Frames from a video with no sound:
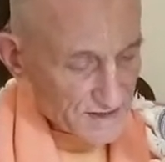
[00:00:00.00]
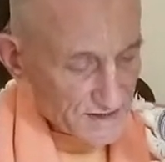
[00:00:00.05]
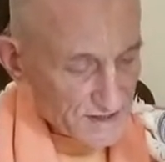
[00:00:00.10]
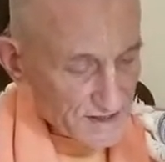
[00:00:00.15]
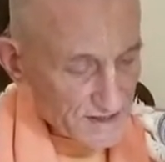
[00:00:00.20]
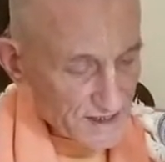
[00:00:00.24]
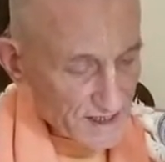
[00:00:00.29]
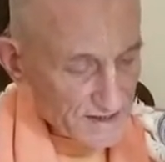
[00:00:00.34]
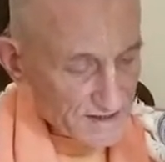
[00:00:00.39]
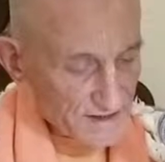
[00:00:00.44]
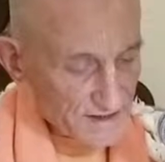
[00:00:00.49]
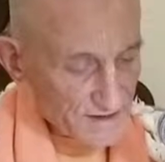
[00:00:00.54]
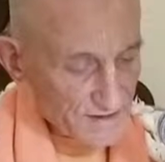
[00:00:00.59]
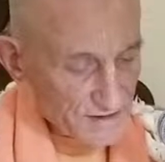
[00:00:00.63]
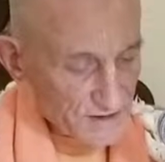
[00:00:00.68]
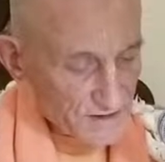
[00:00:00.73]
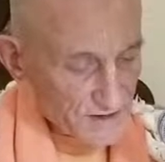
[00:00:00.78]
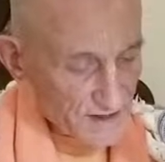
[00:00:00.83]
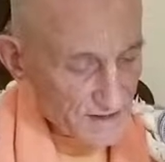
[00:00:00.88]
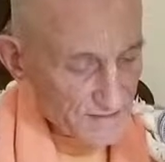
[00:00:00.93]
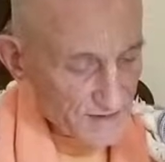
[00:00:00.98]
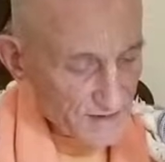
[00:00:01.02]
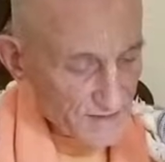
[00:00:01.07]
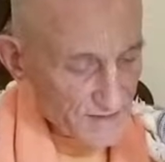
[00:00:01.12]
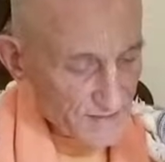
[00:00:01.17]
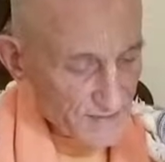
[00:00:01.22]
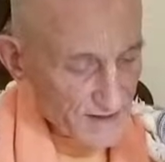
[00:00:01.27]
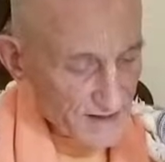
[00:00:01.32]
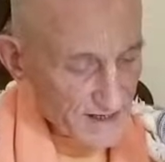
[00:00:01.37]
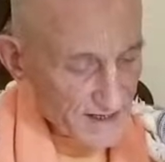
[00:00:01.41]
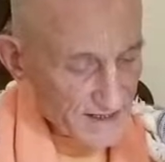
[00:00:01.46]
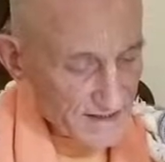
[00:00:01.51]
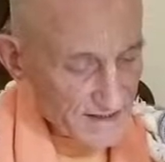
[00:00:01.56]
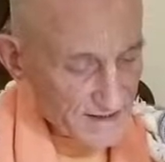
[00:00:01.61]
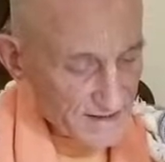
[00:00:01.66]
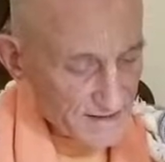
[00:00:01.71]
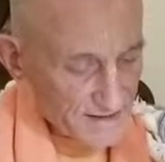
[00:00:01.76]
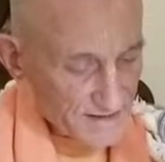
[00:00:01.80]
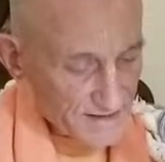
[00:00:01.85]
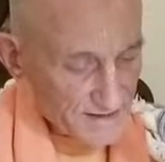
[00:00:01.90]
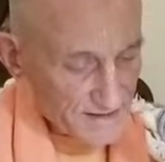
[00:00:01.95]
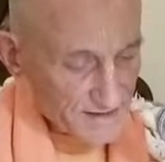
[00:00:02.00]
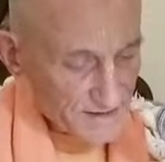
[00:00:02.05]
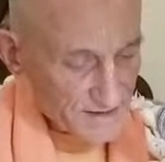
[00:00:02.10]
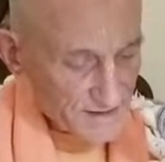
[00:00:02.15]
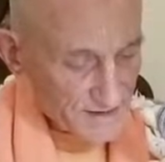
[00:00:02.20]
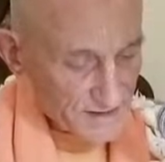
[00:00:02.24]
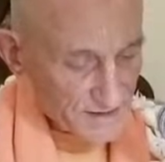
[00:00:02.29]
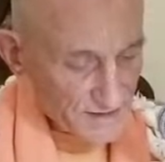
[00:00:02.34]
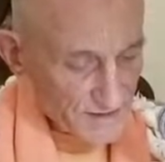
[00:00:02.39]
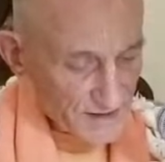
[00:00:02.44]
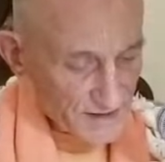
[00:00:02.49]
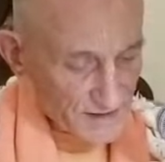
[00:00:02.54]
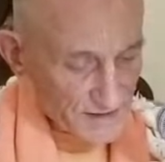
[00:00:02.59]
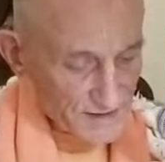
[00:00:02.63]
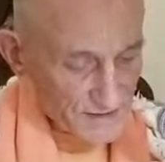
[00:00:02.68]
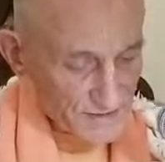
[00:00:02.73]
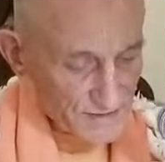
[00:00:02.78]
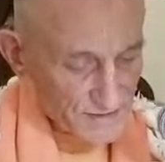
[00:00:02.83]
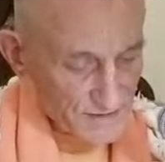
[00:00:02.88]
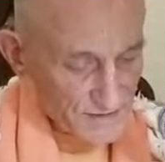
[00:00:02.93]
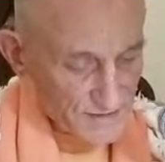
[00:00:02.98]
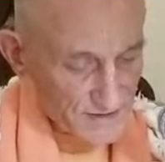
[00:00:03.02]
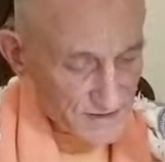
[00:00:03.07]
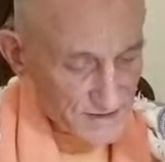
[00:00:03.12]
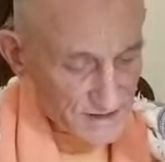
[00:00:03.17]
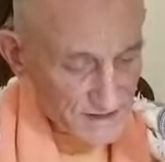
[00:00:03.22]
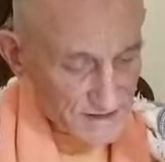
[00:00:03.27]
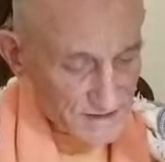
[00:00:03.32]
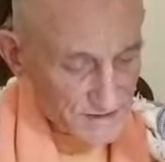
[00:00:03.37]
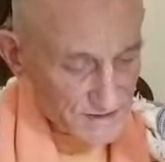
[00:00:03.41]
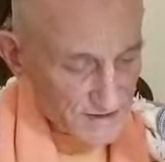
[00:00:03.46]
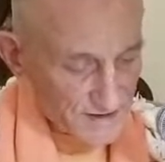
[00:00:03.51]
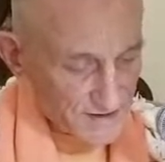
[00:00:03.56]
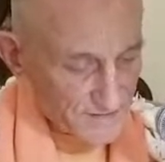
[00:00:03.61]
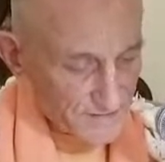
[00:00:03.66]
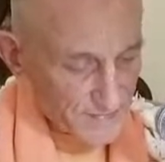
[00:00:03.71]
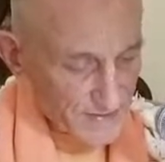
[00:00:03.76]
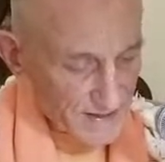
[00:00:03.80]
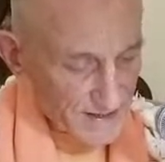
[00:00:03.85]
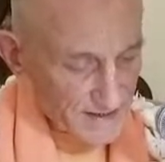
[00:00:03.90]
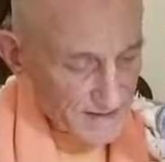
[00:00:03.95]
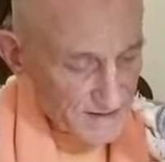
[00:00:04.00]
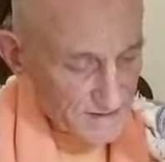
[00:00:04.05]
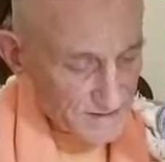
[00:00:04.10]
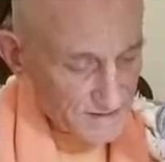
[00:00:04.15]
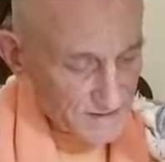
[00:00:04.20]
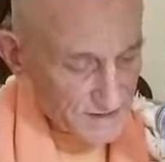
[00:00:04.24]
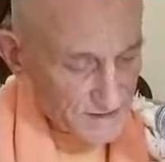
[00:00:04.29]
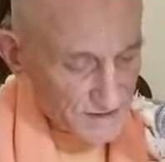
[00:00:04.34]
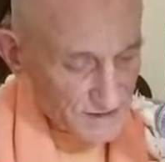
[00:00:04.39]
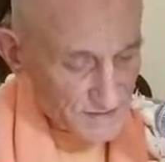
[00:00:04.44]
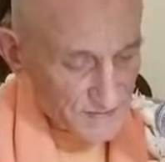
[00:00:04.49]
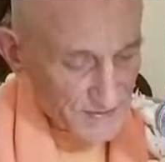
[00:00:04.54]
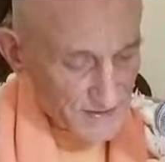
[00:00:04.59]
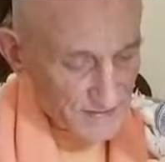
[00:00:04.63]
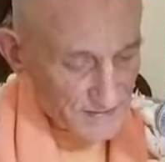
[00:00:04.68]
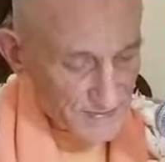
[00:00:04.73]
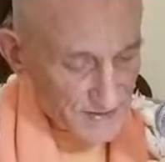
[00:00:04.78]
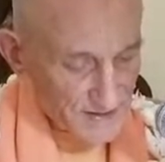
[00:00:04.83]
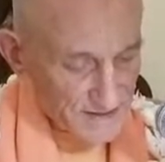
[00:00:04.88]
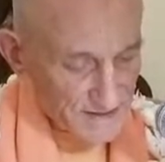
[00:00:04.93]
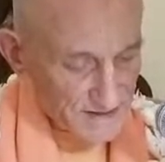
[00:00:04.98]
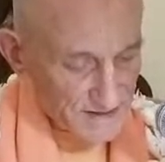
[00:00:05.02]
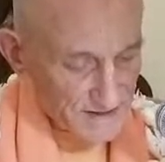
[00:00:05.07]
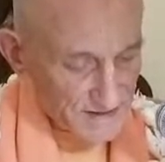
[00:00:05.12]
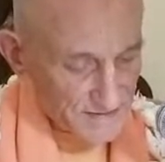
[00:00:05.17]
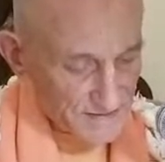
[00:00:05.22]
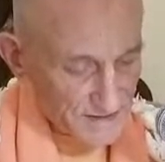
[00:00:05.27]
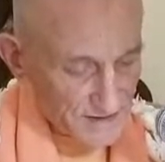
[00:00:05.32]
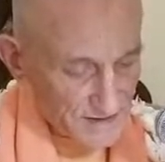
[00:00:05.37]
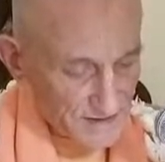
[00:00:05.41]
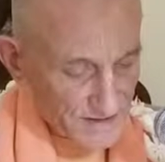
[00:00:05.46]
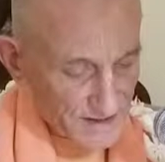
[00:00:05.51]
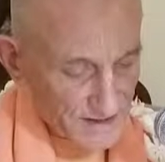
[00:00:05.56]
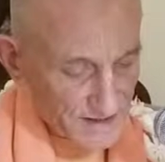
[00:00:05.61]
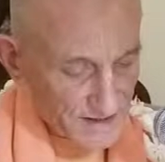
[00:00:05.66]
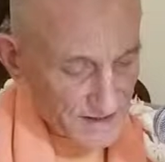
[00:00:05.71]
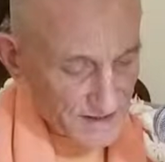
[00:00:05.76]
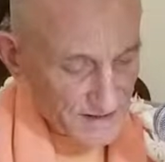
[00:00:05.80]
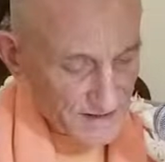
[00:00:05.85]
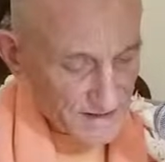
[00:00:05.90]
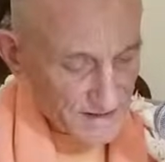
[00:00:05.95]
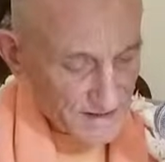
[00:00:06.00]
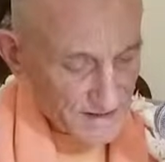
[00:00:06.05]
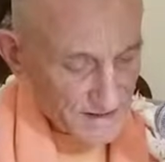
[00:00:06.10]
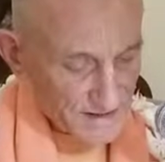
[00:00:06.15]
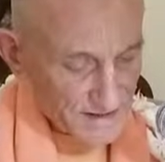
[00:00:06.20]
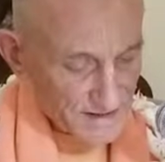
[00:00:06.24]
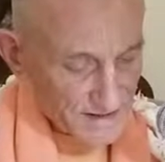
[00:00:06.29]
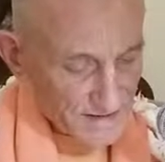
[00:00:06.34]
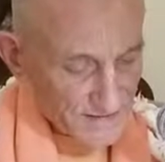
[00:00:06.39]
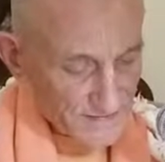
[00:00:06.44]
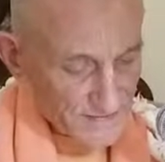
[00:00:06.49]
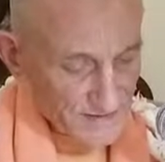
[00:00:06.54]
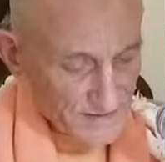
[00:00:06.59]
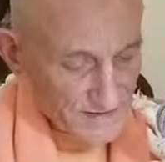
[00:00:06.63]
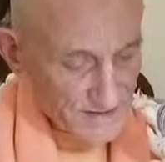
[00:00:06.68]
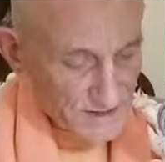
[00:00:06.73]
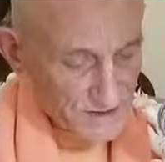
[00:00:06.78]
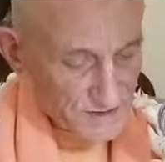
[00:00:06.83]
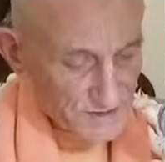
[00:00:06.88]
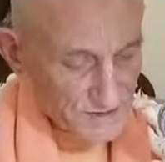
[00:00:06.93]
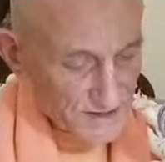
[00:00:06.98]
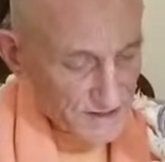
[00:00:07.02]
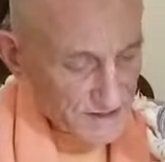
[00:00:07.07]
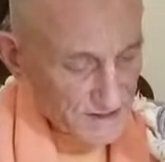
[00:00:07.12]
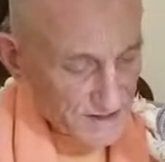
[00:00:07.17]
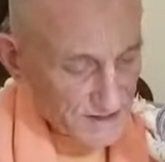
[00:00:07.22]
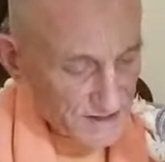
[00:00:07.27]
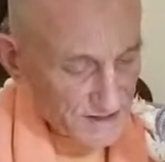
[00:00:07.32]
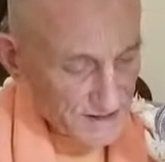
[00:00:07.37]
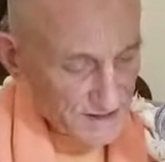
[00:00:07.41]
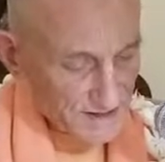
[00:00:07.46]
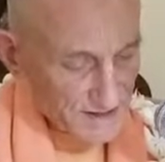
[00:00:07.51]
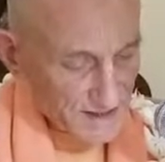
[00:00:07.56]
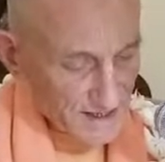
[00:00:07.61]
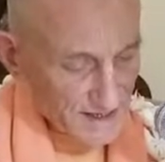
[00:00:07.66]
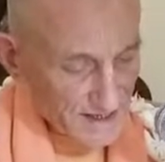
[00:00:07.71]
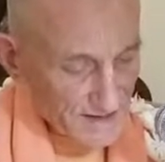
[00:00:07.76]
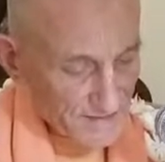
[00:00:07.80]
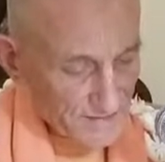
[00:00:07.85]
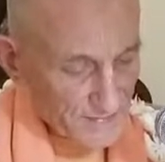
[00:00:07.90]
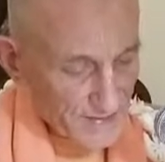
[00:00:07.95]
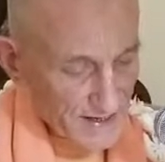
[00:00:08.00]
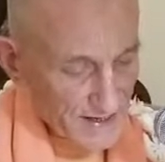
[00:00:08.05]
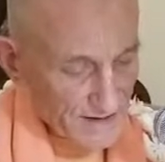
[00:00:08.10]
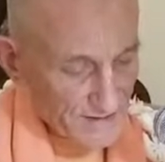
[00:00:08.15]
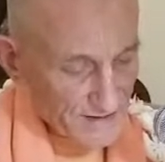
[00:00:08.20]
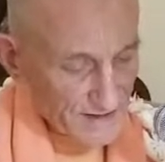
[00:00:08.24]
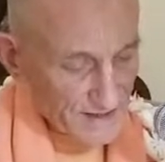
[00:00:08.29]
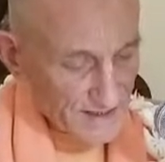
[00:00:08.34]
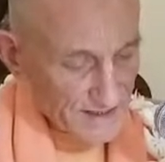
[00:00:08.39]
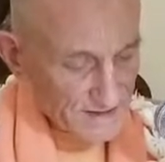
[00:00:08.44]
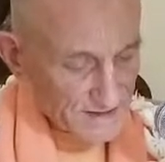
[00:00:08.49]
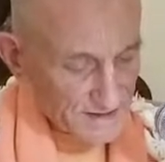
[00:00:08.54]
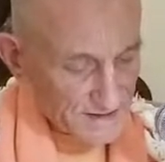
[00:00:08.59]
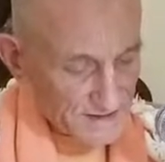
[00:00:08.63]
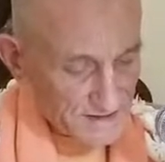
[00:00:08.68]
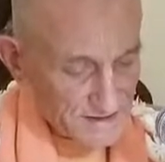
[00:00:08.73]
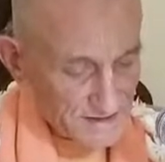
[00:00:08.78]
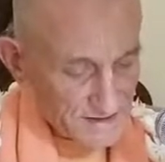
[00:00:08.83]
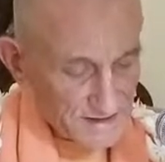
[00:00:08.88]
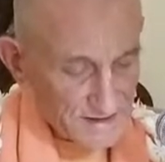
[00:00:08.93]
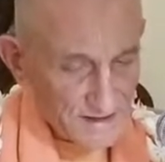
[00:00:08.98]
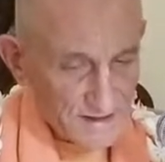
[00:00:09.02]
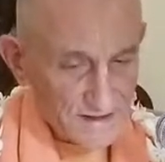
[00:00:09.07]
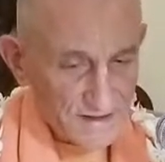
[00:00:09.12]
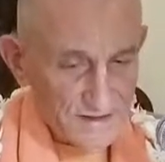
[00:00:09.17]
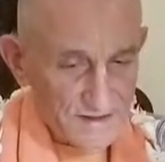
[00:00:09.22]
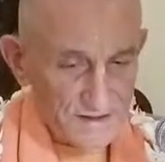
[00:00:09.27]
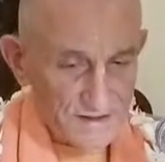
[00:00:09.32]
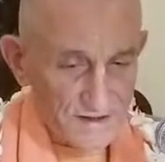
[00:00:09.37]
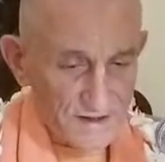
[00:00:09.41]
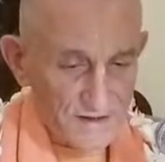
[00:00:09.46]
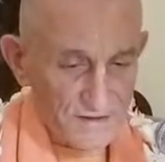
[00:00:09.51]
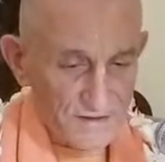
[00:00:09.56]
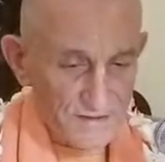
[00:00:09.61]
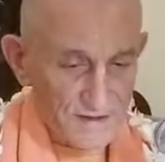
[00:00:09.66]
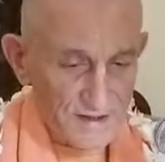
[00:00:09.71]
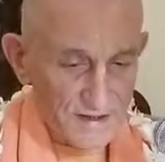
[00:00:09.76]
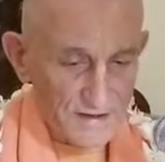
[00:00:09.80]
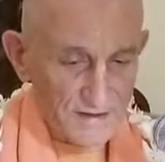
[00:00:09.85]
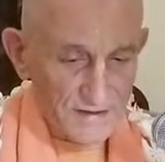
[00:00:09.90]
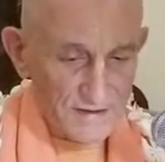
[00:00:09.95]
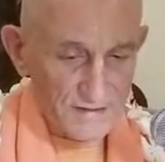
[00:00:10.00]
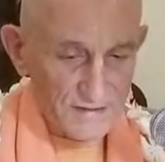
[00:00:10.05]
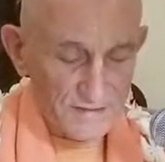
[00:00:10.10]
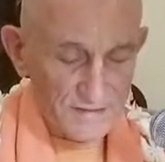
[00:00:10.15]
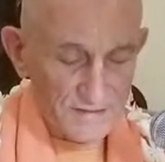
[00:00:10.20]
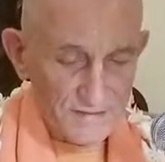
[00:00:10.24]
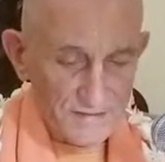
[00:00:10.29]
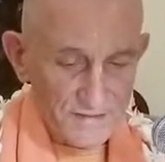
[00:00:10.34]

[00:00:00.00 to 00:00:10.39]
Sanatana Goswami replied, you are going to Orissa to give pain to the Supreme Personality of Godhead. For this reason, I am powerless to go with you.